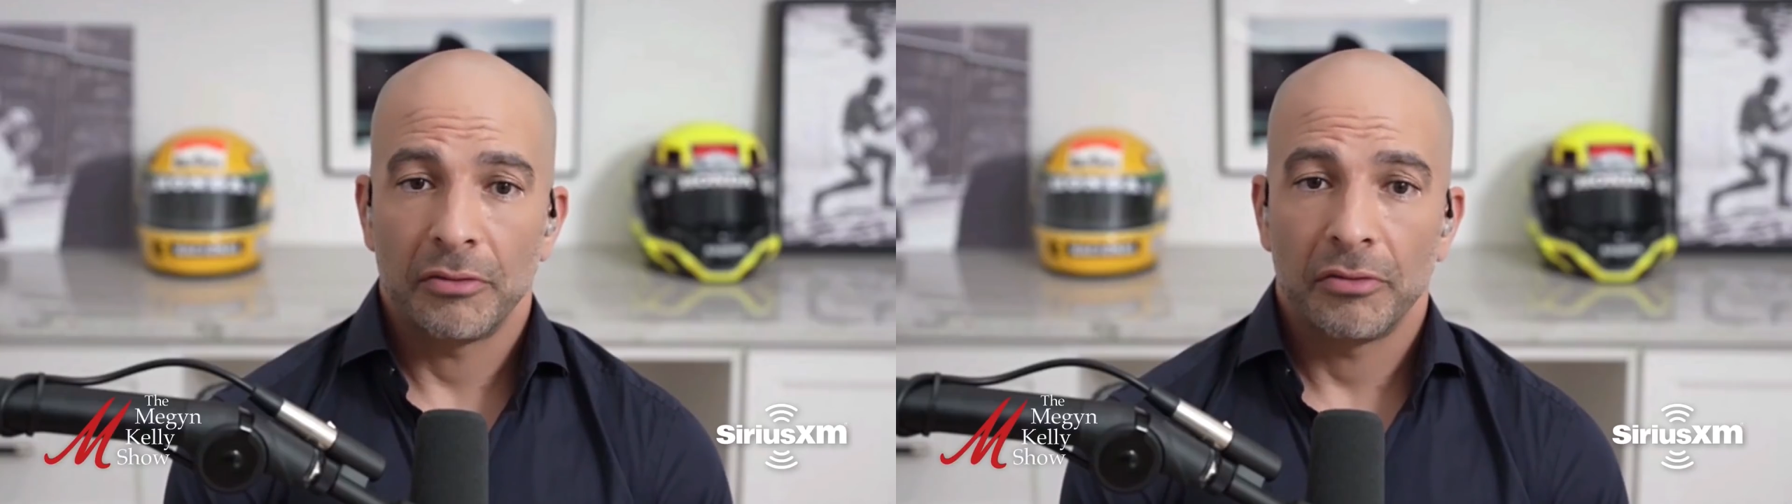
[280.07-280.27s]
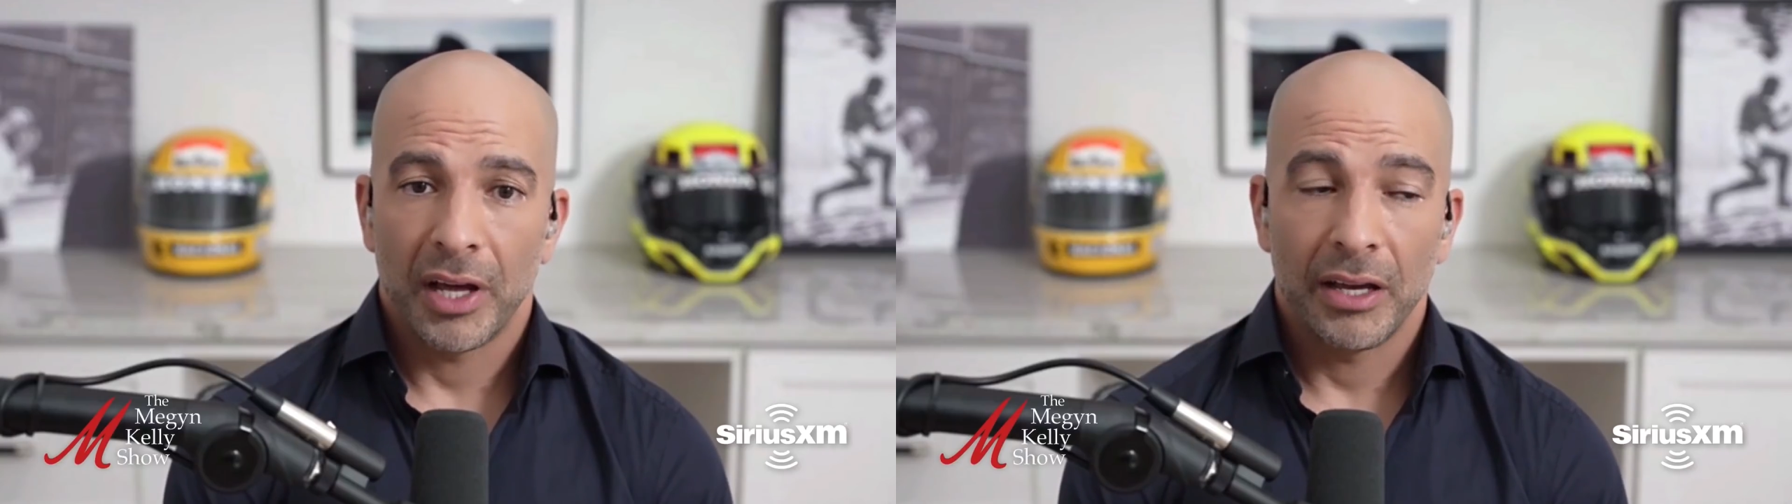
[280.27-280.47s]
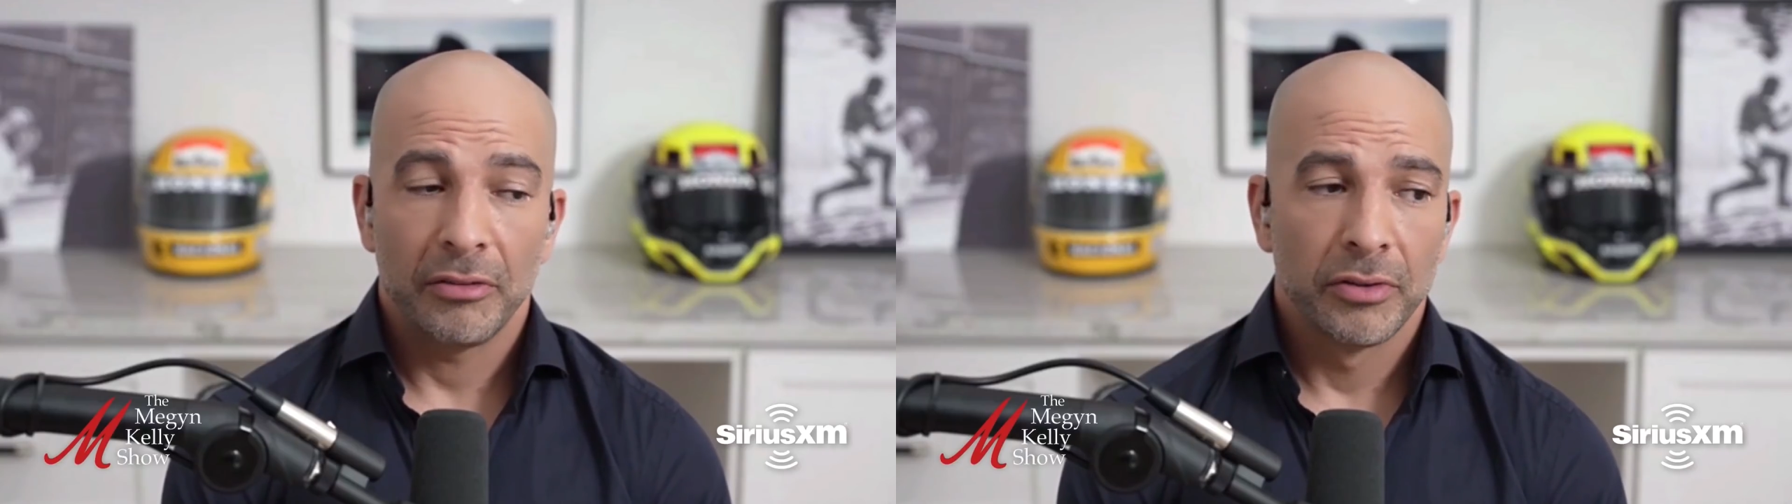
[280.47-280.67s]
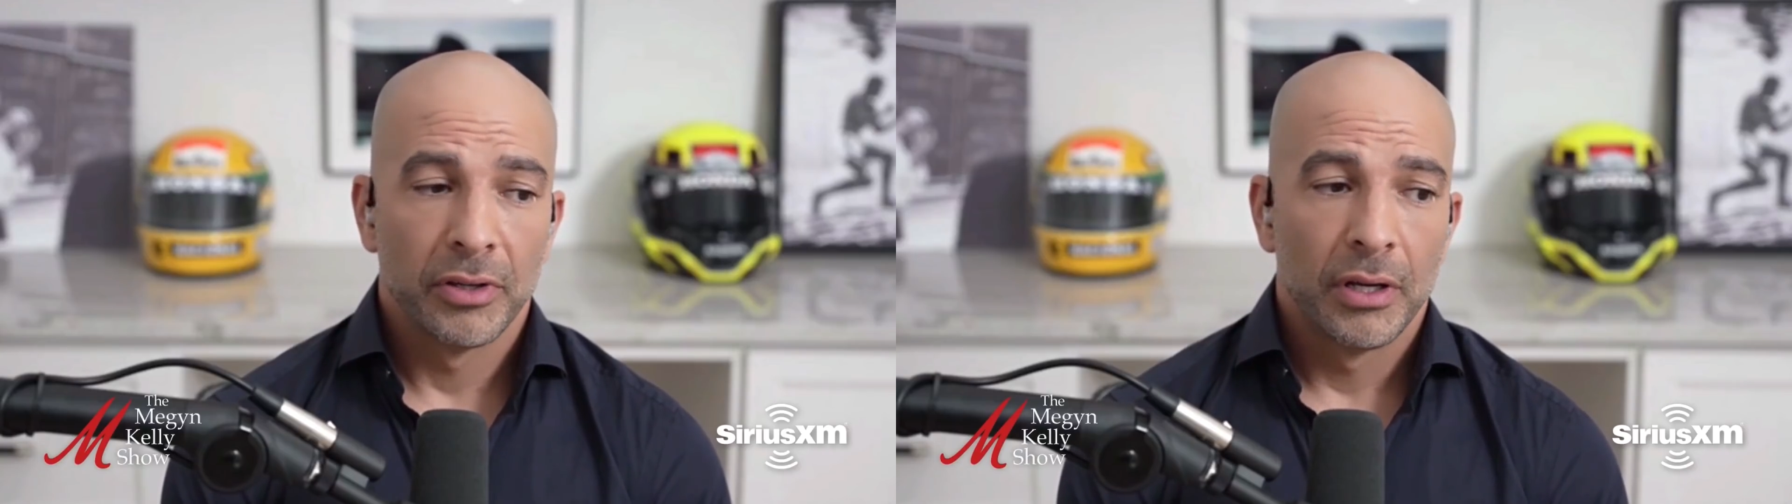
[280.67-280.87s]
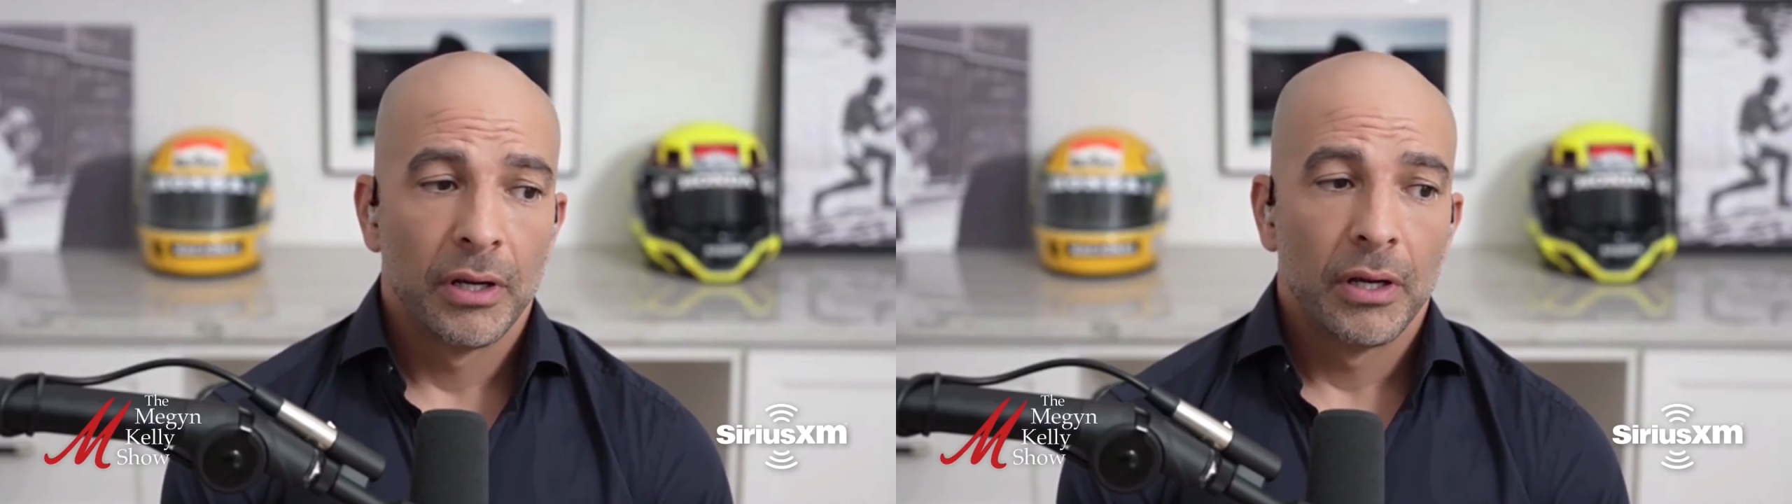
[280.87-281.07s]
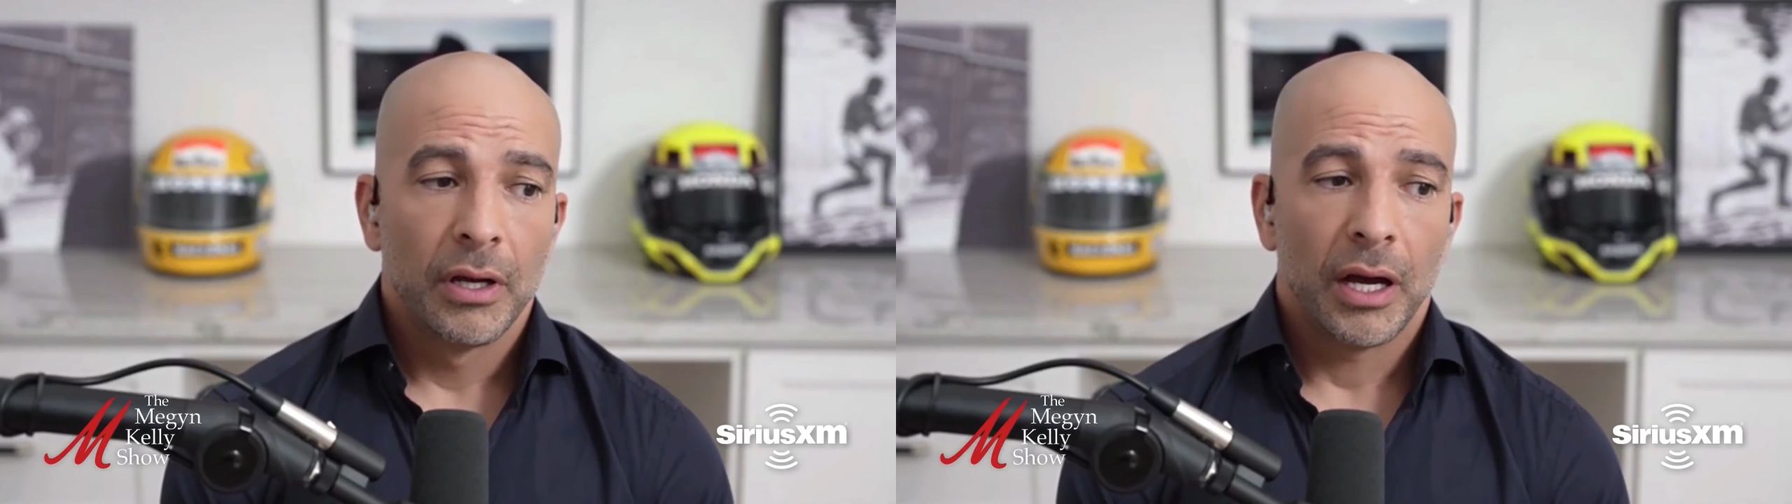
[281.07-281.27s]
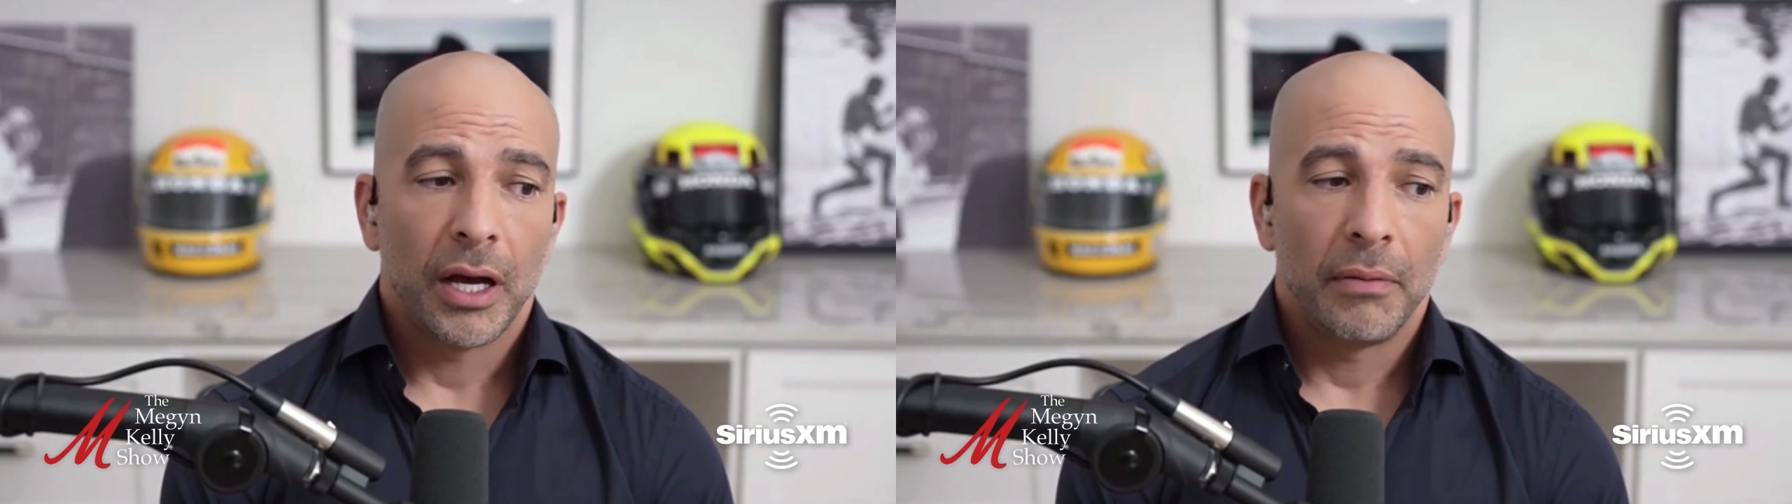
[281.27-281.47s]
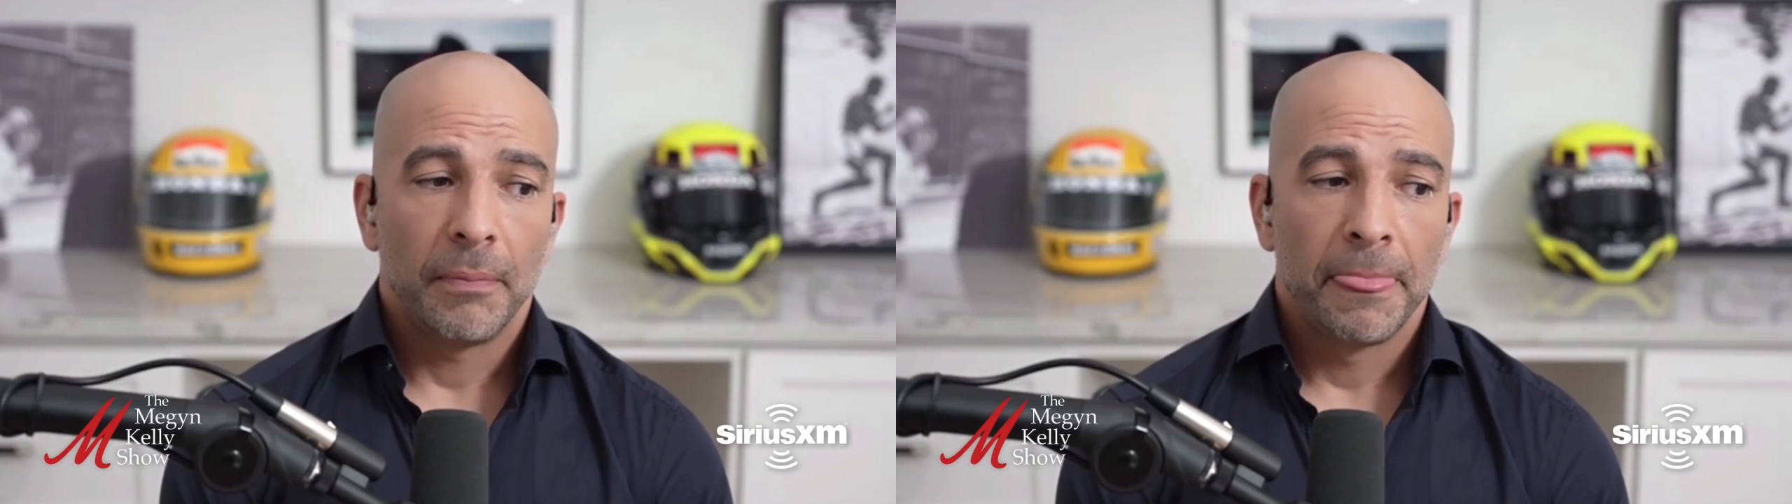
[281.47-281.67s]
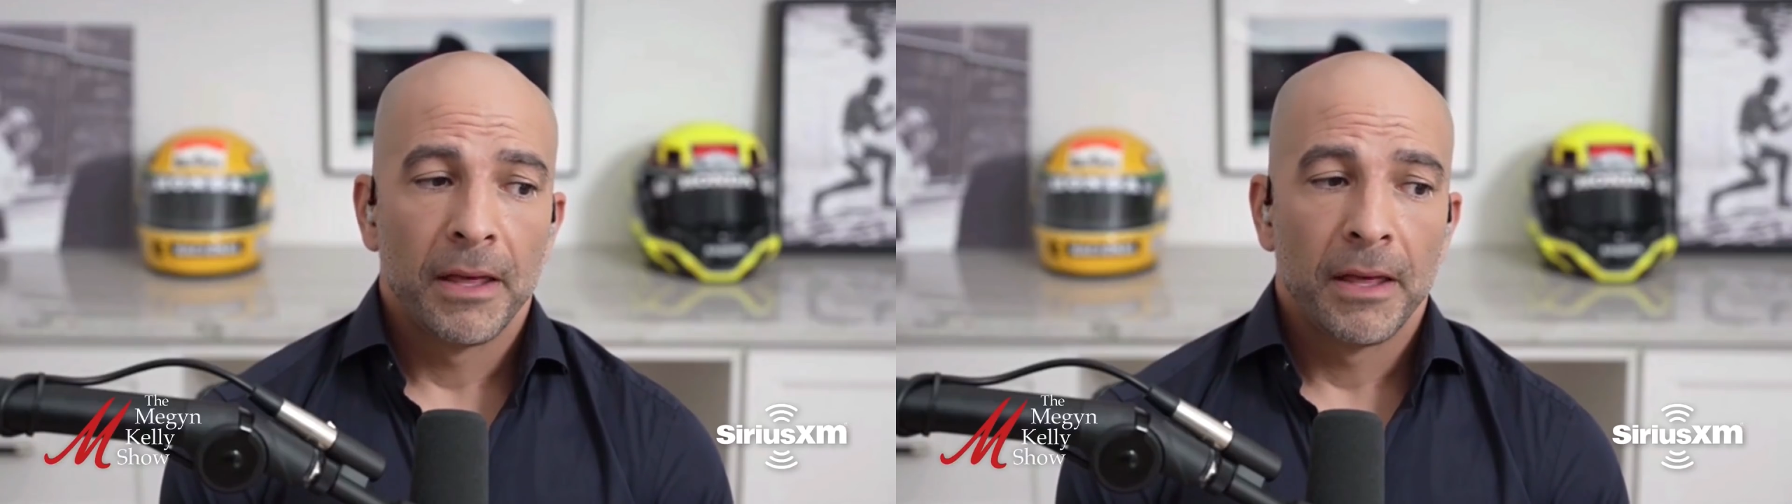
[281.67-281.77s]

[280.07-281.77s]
of life. Um,